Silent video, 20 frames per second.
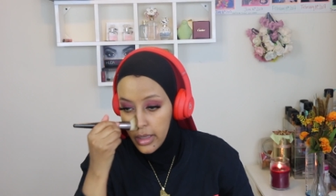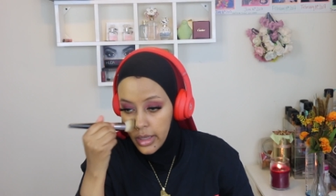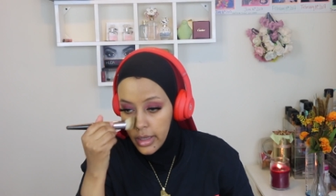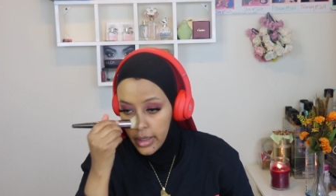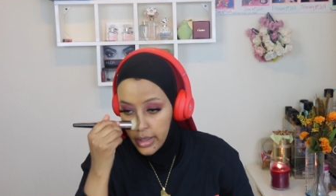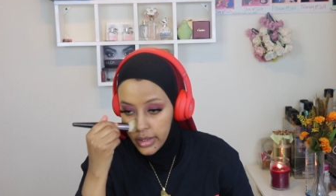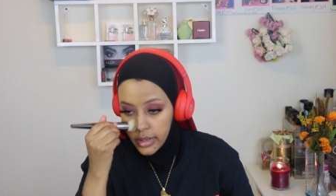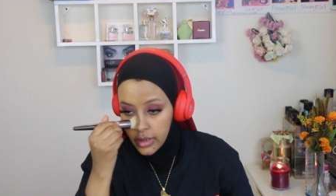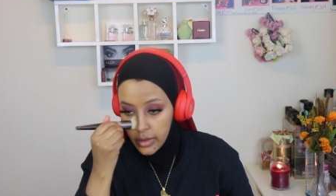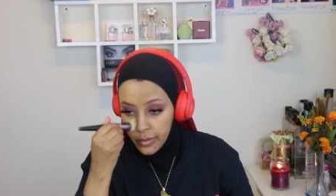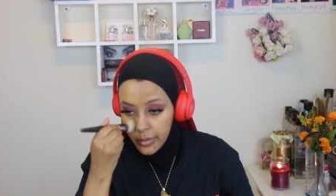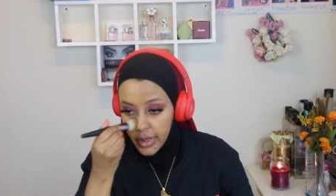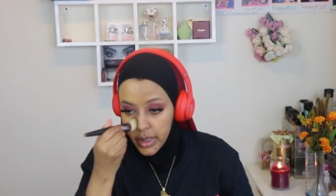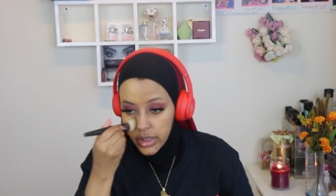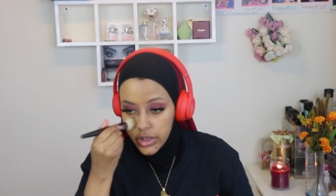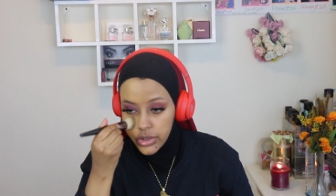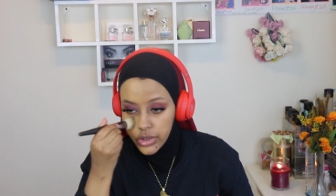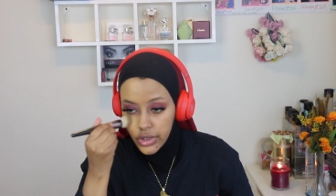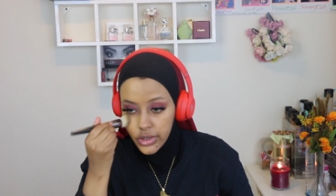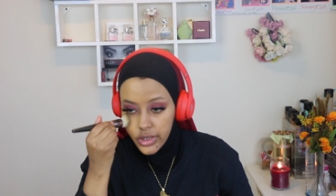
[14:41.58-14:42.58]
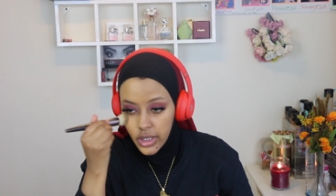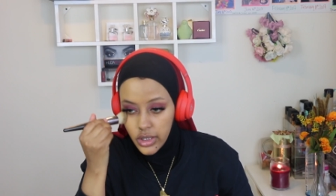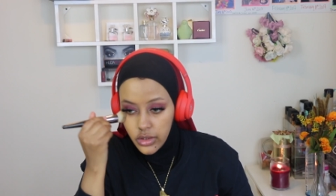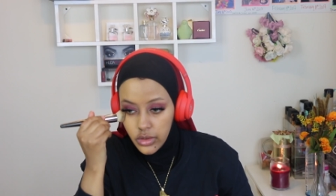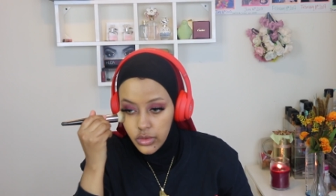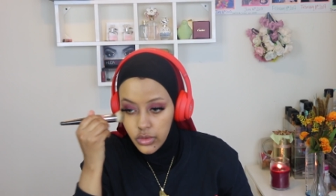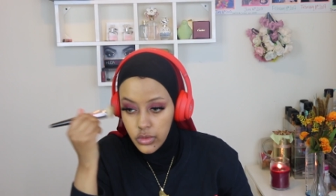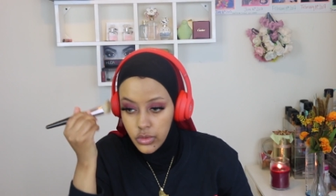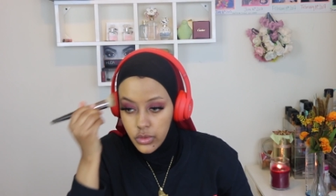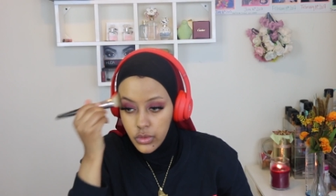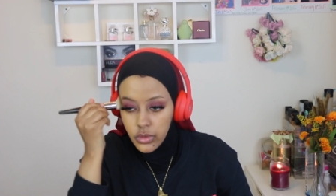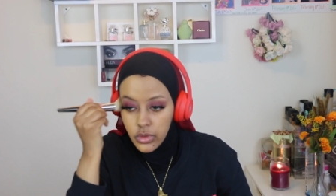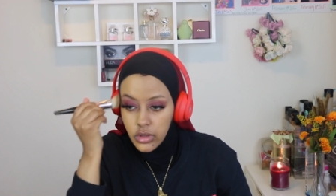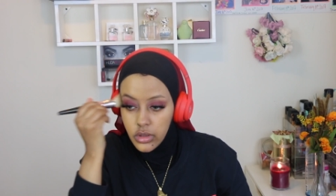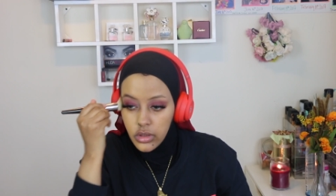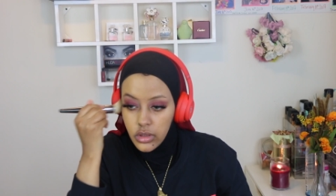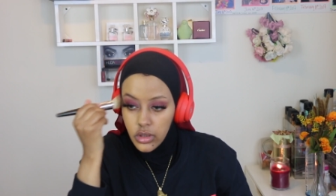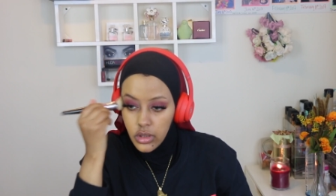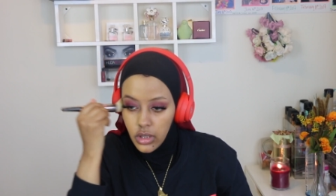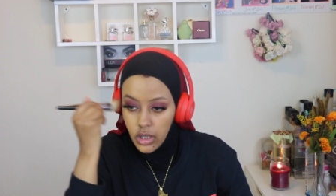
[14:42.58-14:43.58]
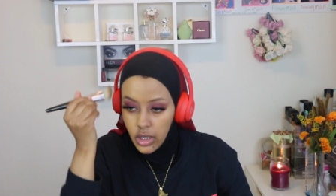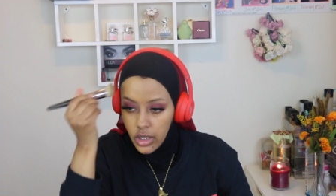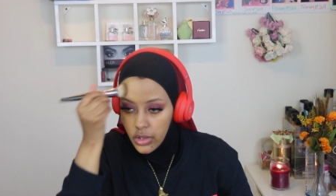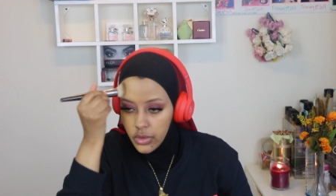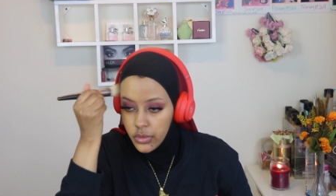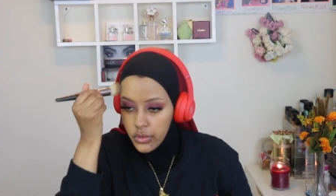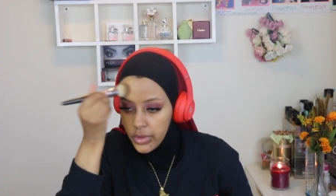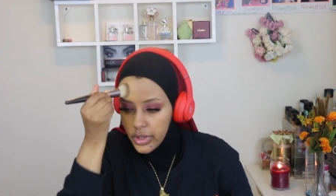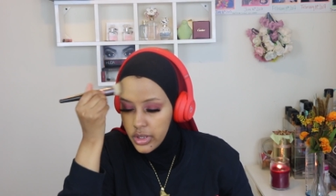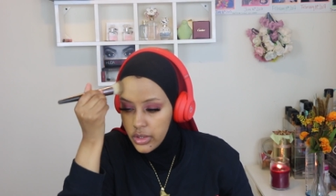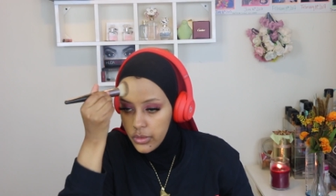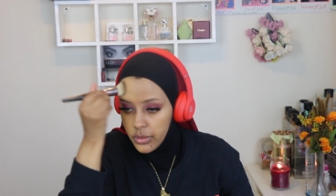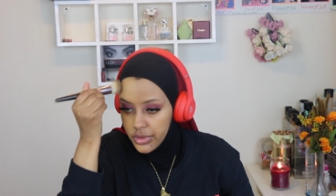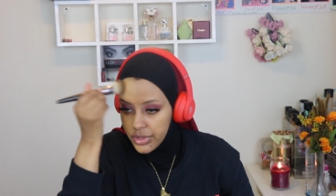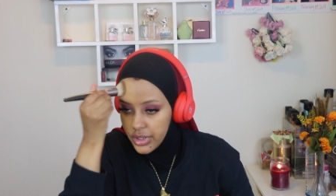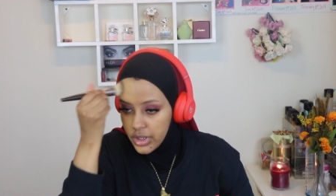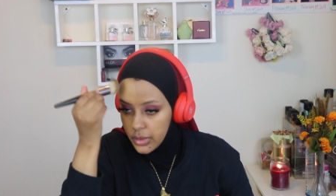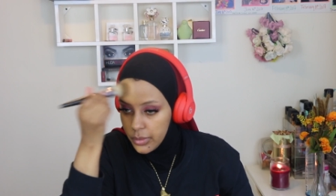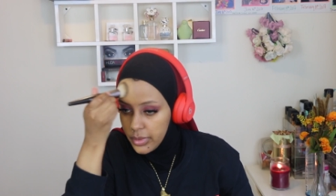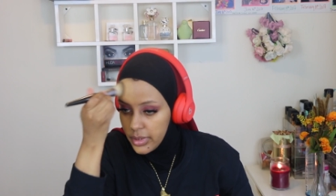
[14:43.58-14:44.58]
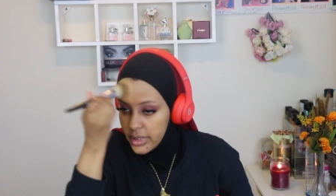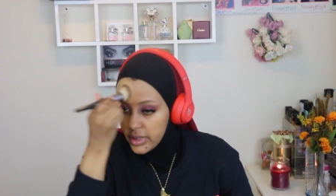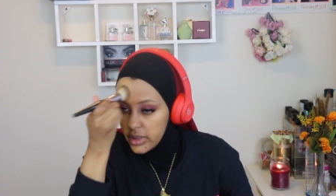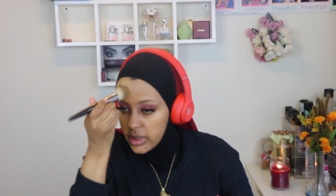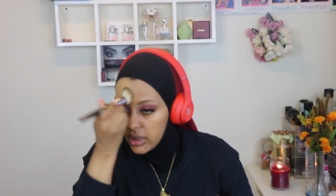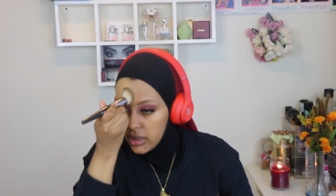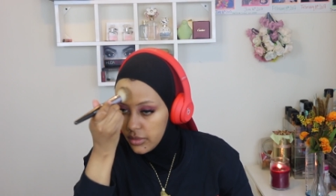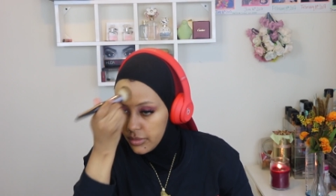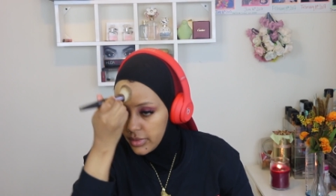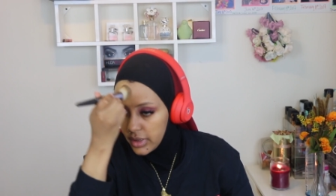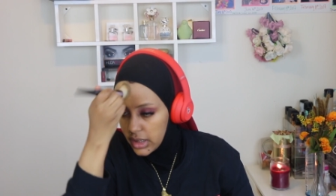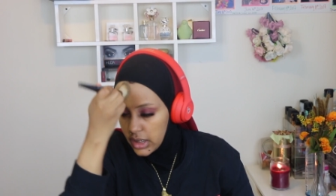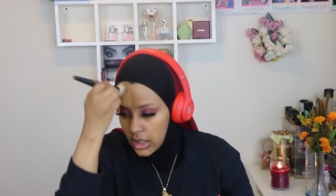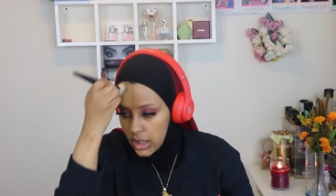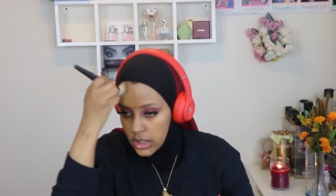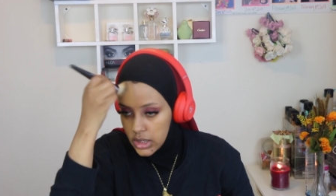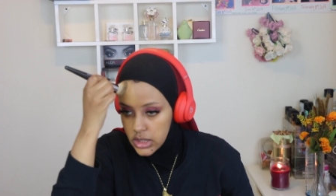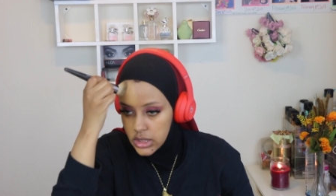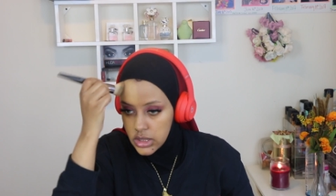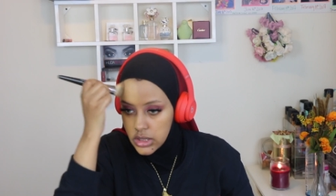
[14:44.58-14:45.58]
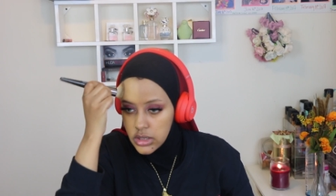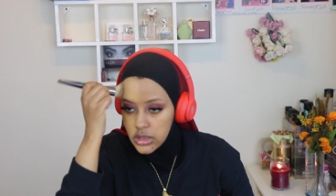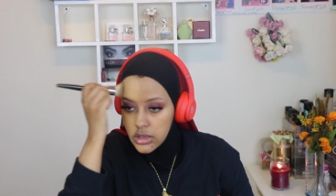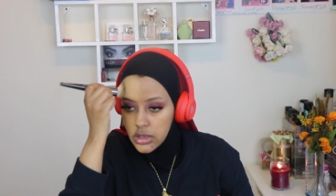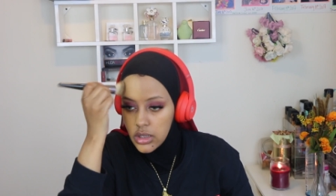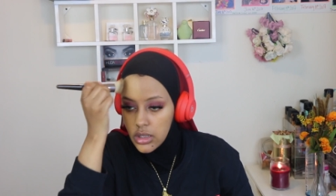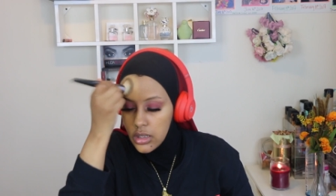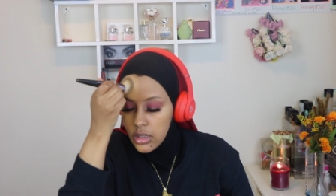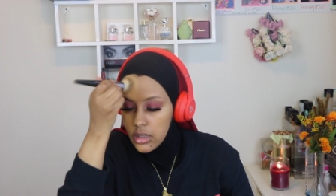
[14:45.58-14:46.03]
And make sure that you are quick with your blending because